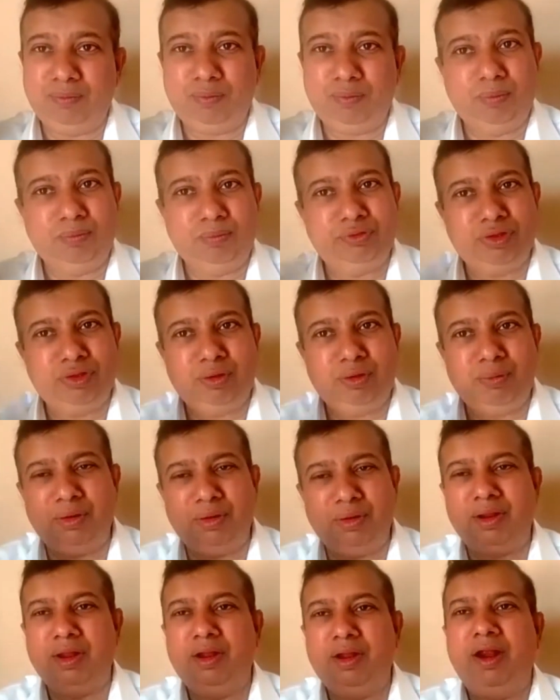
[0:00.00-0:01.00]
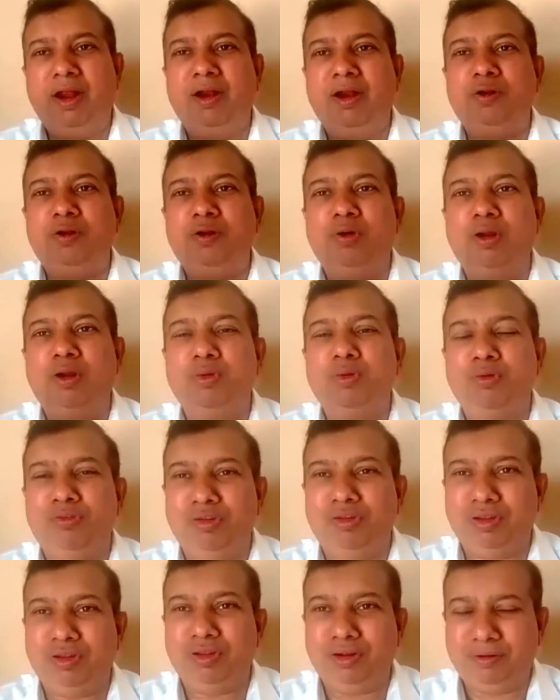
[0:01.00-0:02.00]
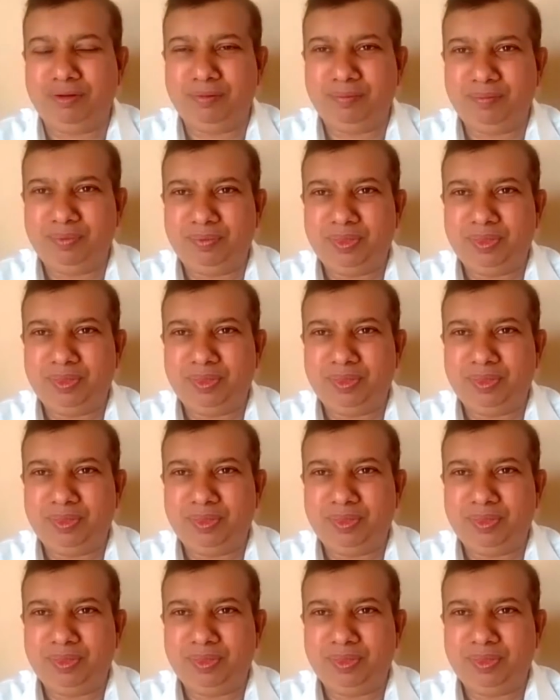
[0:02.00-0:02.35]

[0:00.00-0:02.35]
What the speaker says: from server, and you are using it.